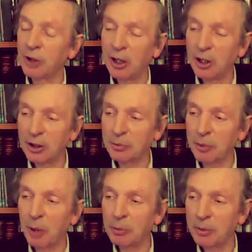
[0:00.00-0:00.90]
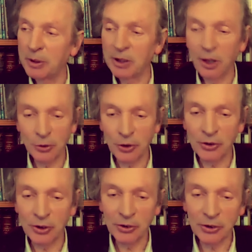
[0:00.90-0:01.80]
hard problem in
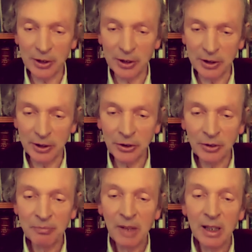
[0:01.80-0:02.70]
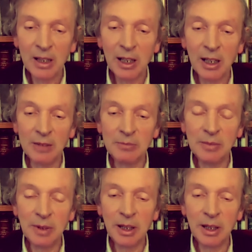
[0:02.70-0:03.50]
consciousness studies um,